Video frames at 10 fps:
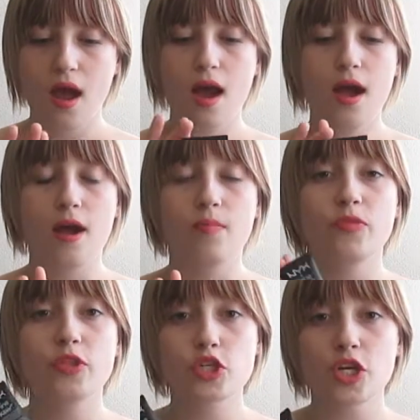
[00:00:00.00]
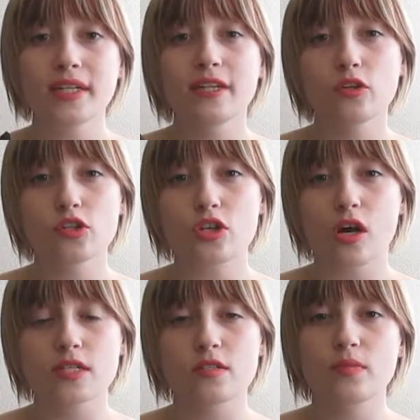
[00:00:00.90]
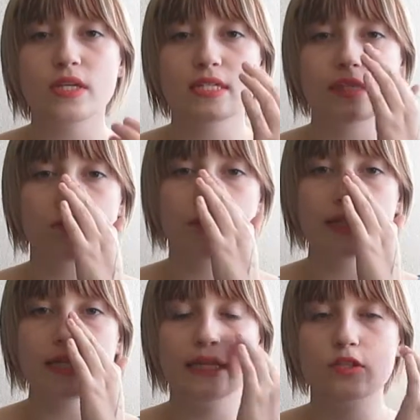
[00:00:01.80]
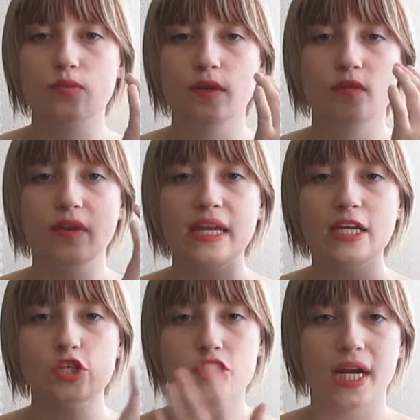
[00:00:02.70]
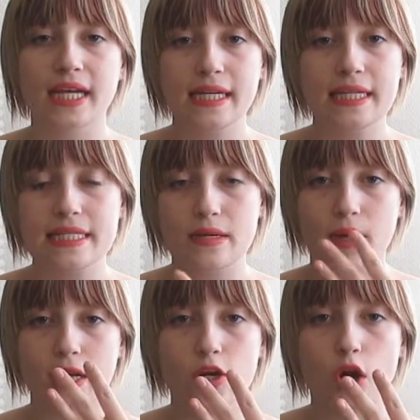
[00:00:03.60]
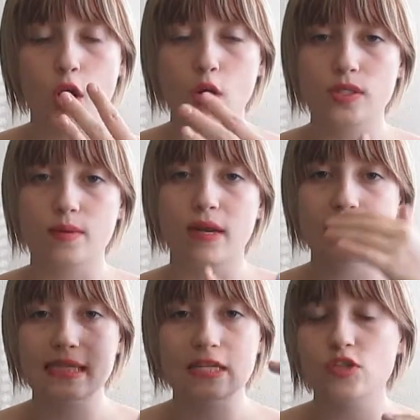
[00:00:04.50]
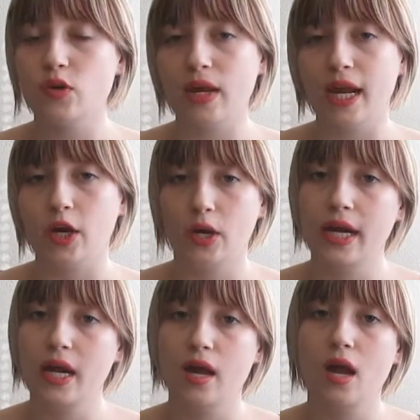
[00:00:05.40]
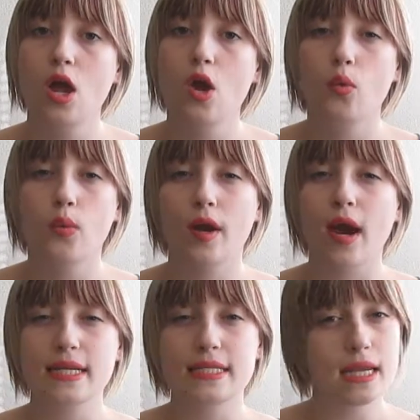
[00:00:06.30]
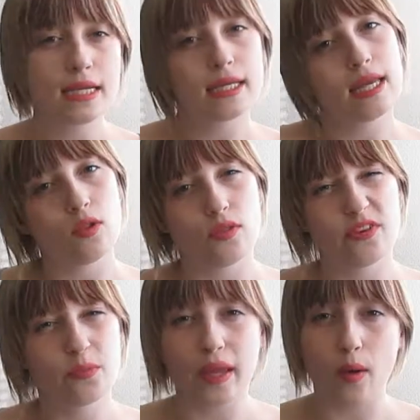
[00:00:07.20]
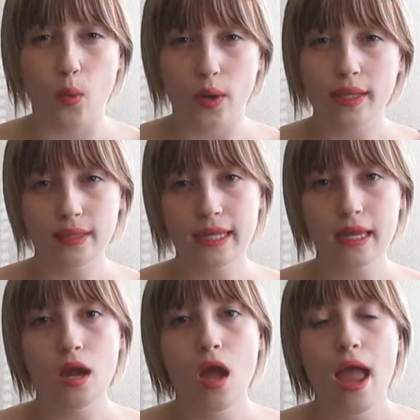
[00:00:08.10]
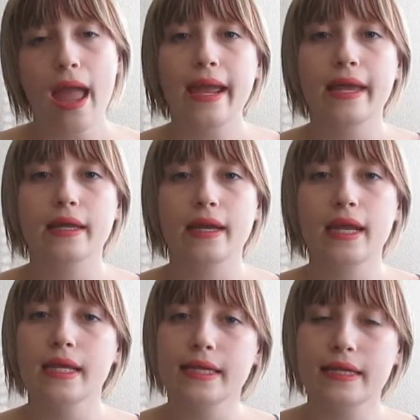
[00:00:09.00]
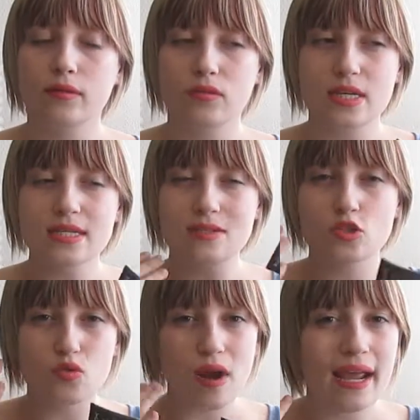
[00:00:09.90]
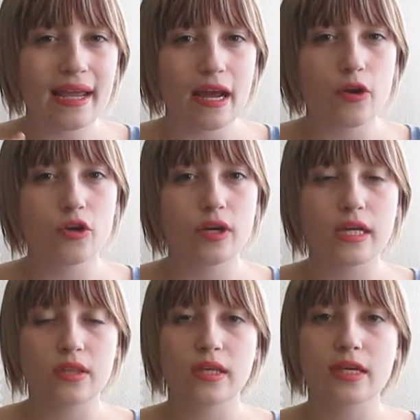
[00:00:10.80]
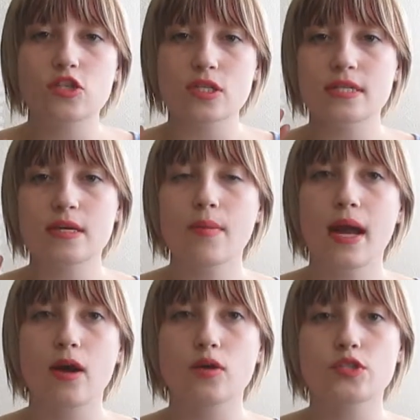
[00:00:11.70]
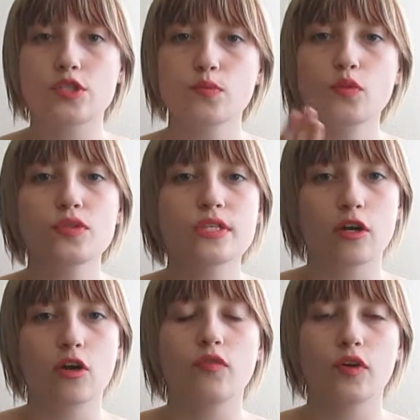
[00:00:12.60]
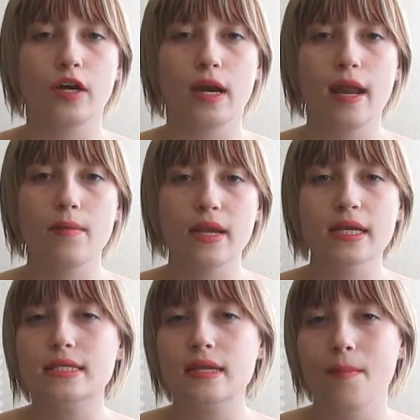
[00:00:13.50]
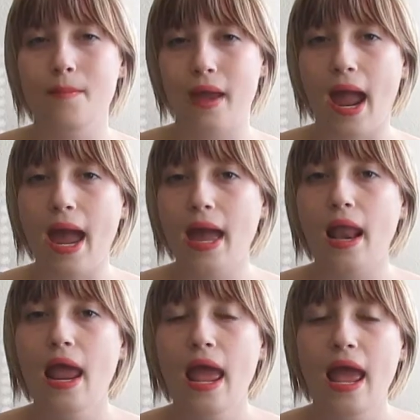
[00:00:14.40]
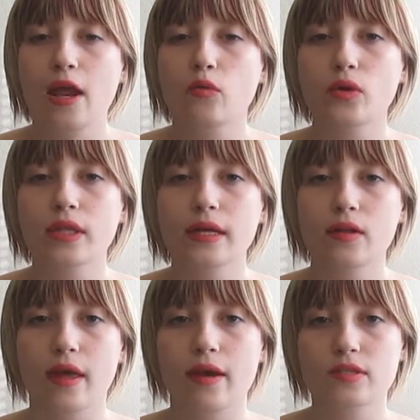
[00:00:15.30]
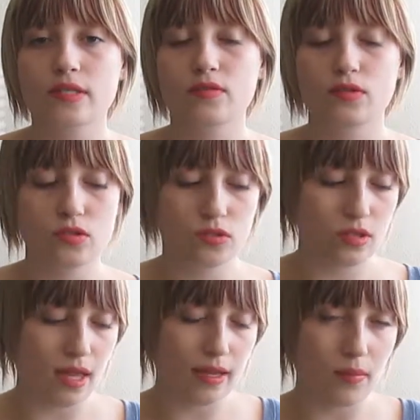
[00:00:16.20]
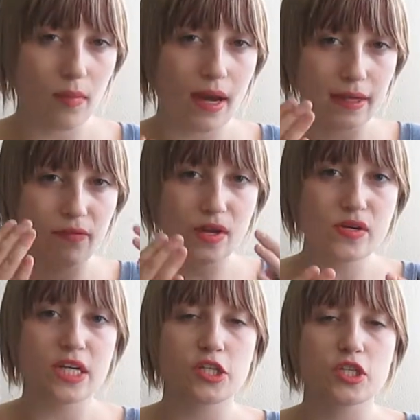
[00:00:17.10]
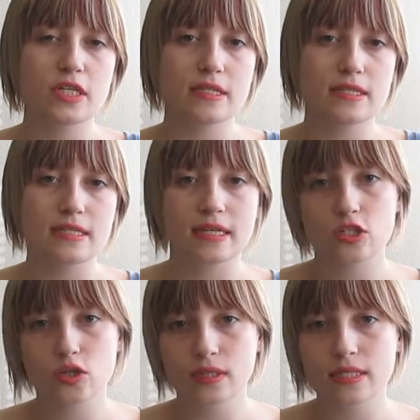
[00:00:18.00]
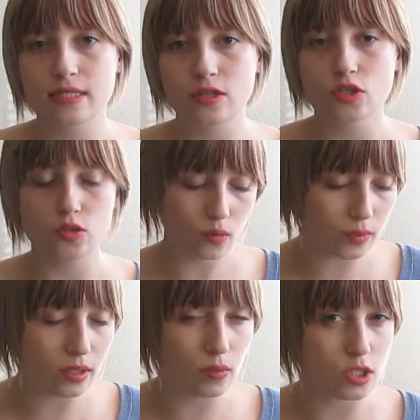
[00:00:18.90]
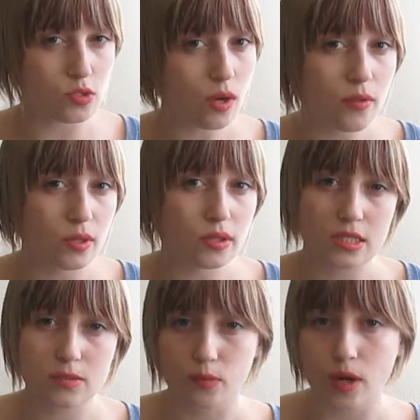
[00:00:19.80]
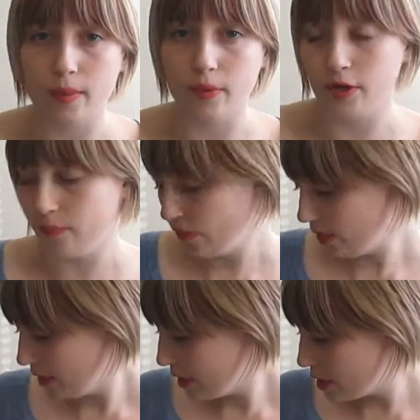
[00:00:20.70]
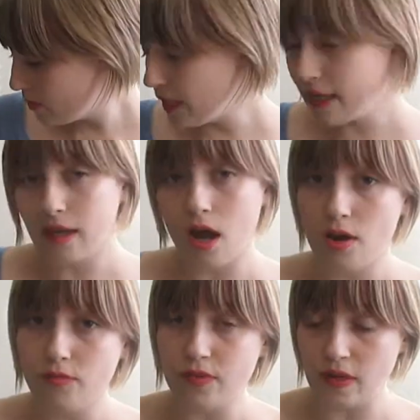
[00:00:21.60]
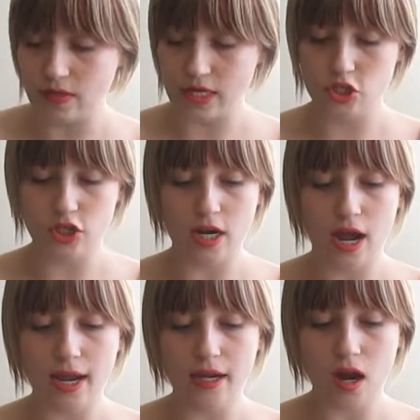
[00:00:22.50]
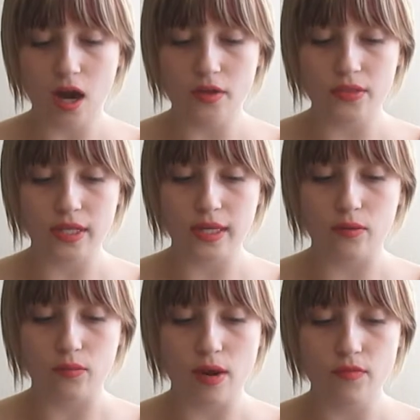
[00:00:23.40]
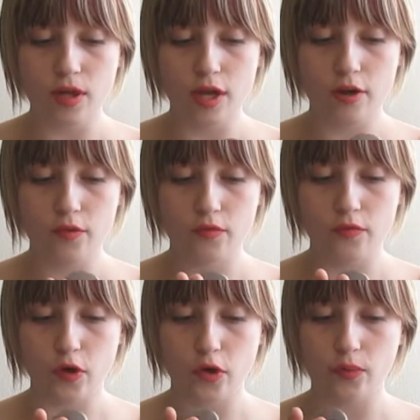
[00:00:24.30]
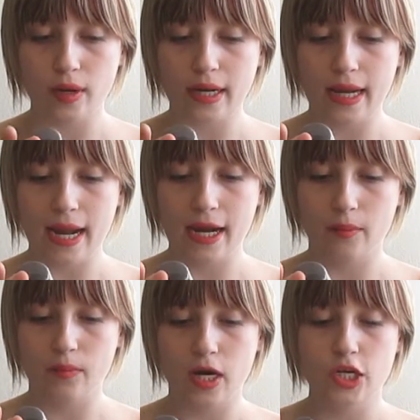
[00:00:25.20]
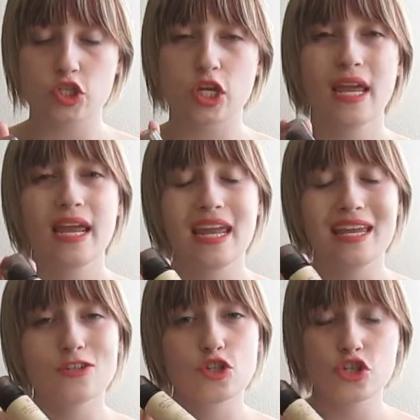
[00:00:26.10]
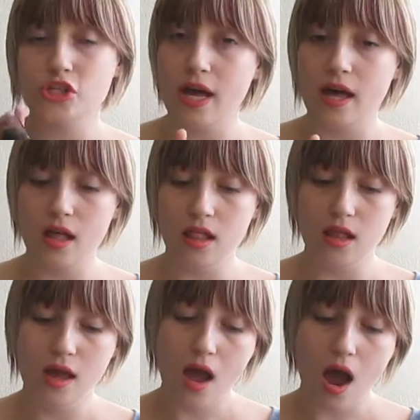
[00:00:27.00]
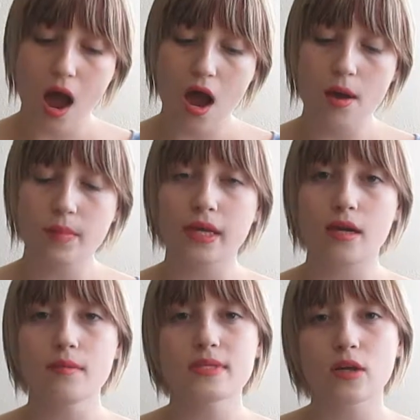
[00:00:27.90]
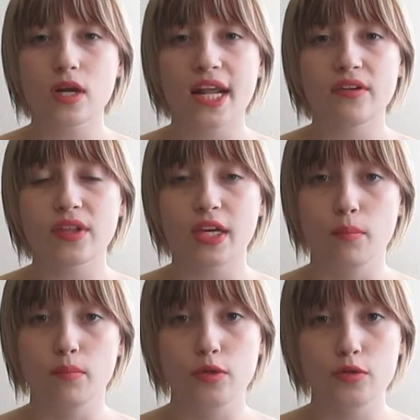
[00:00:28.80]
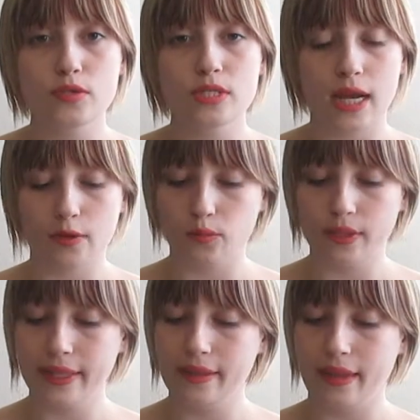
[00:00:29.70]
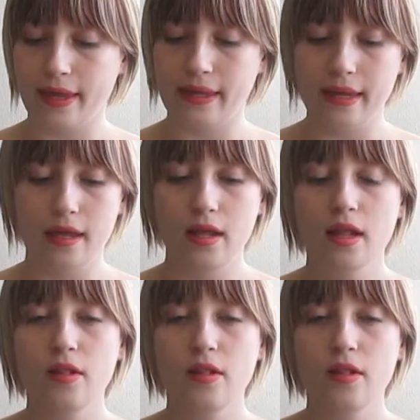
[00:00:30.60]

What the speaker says: The Shine Killer is awesome because it really gets rid of any shininess in my nose and my T-zone area where I tend to get a little bit oily, and it doesn't dry it out or anything. It just somehow smooths it over and makes it matte and really allows like my foundation to stick to it still, so it really works well with this primer. Speaking of foundation, I got the Revlon Photo Ready Airbrush in Shell. It comes out kind of like a mousse. I really like it.